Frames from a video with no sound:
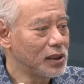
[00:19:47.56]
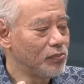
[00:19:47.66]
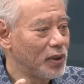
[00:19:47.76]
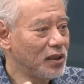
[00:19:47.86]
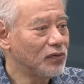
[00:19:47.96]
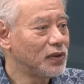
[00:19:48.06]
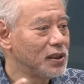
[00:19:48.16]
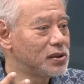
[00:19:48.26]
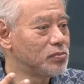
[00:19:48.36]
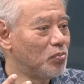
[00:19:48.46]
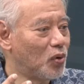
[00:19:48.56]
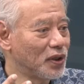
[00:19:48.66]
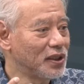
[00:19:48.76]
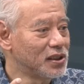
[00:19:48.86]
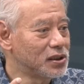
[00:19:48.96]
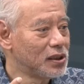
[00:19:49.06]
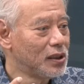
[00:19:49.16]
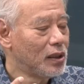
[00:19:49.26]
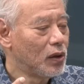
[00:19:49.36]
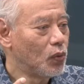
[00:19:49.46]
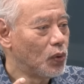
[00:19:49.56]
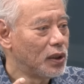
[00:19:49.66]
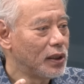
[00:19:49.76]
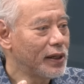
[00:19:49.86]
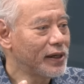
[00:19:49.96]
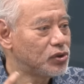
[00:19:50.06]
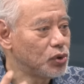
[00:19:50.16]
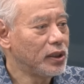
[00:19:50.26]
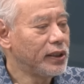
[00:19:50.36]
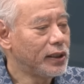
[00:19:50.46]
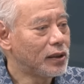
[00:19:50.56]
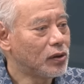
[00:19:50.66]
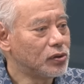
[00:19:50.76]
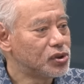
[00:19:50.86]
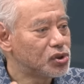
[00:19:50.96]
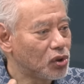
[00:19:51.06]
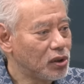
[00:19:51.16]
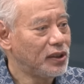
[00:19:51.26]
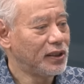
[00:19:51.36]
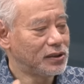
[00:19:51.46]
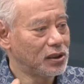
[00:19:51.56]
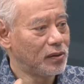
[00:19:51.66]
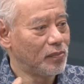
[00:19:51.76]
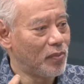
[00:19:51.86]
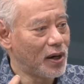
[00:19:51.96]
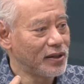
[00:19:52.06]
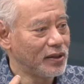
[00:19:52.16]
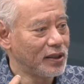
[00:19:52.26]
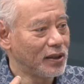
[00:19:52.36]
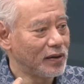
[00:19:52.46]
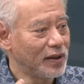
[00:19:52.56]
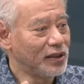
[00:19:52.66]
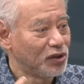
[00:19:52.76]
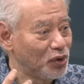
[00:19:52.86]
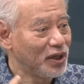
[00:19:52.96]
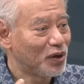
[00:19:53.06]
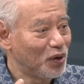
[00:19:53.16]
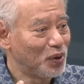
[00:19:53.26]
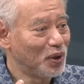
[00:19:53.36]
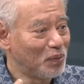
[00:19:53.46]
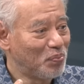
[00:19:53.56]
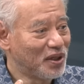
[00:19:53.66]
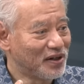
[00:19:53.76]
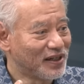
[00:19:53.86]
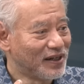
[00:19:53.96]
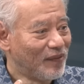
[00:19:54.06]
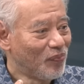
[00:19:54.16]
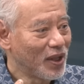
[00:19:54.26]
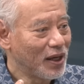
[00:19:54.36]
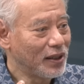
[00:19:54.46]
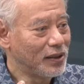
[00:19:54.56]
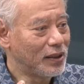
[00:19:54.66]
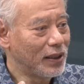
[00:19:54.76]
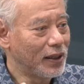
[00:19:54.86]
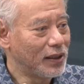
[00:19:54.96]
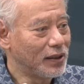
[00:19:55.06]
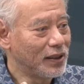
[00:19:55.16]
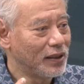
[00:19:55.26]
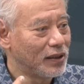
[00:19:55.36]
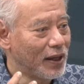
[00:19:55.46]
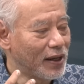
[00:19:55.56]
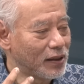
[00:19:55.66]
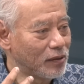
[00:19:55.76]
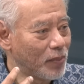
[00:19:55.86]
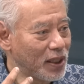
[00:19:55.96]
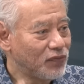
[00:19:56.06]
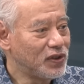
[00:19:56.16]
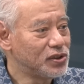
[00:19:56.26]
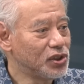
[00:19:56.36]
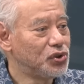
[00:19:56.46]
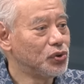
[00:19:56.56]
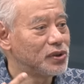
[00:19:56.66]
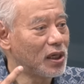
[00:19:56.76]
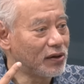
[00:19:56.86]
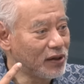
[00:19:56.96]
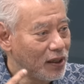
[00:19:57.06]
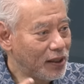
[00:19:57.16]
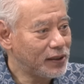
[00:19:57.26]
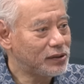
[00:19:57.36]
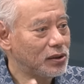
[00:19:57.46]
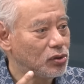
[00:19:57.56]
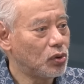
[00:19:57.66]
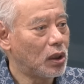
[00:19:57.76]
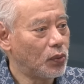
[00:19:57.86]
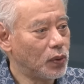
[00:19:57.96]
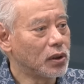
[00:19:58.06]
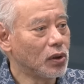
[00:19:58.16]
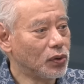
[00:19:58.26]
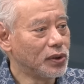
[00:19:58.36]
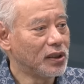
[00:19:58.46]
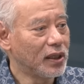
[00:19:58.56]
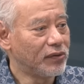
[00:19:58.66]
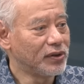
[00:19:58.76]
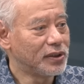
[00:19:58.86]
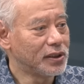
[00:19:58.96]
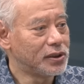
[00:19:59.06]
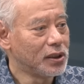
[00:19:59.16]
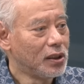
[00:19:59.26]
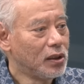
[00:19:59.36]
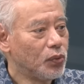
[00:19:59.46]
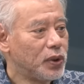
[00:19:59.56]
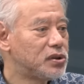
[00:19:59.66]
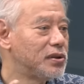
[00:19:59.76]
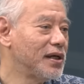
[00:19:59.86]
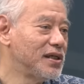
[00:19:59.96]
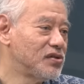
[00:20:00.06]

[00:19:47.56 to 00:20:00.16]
that many of these borders were actually consolidated during the colonial period. and many of these issues are related to our colonial heritage, which there